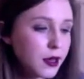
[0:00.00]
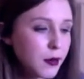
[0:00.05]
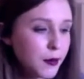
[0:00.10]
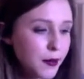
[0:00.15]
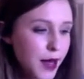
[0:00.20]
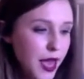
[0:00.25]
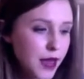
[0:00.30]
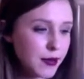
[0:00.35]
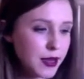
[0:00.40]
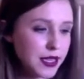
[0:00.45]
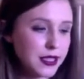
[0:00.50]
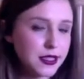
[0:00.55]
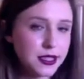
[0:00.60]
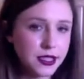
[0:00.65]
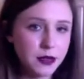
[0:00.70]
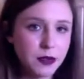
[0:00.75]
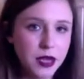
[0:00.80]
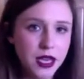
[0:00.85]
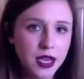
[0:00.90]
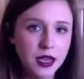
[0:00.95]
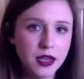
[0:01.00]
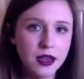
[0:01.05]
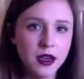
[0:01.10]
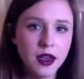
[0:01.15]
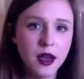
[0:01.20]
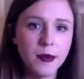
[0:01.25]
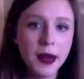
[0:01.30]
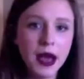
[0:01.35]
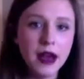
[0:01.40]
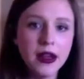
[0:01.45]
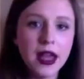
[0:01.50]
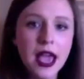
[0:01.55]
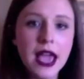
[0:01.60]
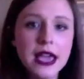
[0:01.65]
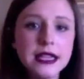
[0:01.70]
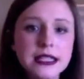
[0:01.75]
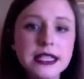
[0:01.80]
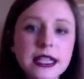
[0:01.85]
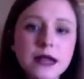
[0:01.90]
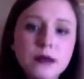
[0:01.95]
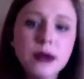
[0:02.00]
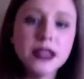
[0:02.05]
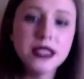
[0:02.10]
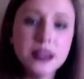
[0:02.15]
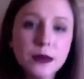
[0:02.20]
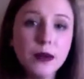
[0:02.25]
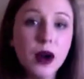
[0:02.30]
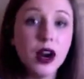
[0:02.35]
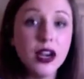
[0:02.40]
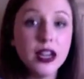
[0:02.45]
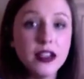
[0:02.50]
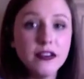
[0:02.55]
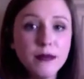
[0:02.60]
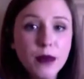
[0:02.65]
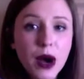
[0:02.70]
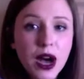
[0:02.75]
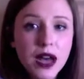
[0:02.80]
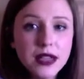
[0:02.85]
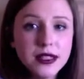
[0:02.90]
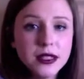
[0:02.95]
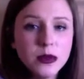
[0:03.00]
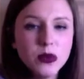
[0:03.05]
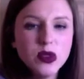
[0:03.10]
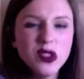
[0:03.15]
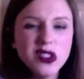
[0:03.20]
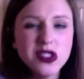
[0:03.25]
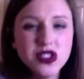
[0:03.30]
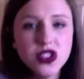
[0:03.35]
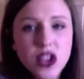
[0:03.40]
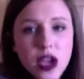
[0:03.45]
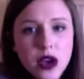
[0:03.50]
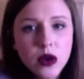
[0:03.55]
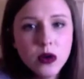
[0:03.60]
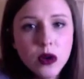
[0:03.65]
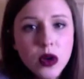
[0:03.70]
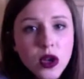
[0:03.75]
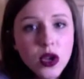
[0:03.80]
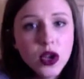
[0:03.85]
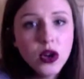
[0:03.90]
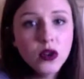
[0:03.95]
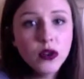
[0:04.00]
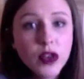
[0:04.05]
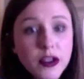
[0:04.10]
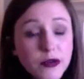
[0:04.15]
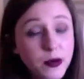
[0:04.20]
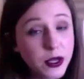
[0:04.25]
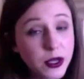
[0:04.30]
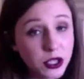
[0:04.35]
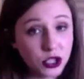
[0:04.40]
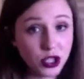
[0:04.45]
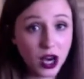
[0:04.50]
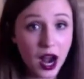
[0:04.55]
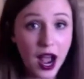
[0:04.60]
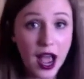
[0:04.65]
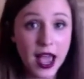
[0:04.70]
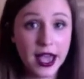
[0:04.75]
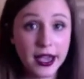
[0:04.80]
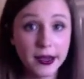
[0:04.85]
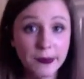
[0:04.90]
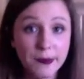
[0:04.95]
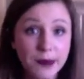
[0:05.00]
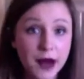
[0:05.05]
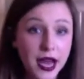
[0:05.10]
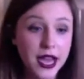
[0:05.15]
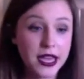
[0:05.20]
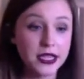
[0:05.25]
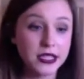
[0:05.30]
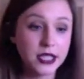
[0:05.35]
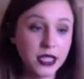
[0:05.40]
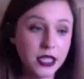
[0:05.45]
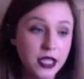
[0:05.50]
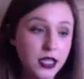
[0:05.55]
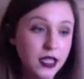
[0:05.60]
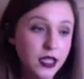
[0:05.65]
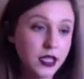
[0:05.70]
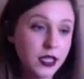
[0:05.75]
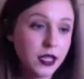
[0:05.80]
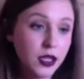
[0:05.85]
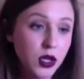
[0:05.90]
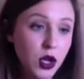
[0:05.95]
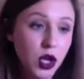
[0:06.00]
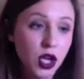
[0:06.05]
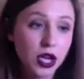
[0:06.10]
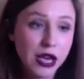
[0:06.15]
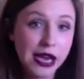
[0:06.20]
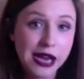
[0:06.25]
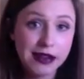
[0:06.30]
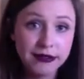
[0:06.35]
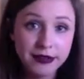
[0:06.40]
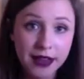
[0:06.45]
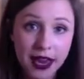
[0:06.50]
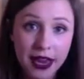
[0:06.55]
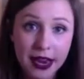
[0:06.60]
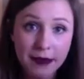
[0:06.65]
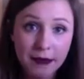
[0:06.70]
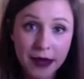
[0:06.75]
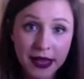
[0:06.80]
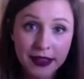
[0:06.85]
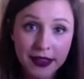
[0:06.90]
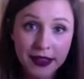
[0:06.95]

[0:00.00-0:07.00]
babies to be about 18 months apart if possible. So we've been trying, but have not made